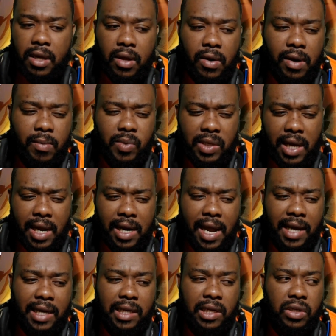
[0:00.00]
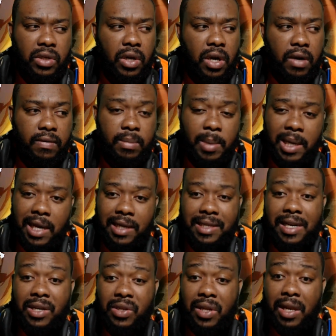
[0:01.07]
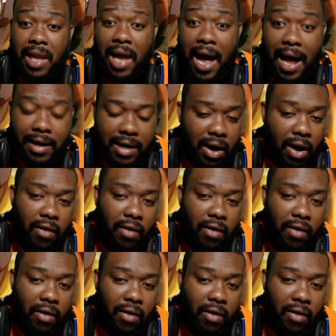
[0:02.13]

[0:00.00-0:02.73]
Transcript: You know what I'm saying? Like, it deserves, because there's a lot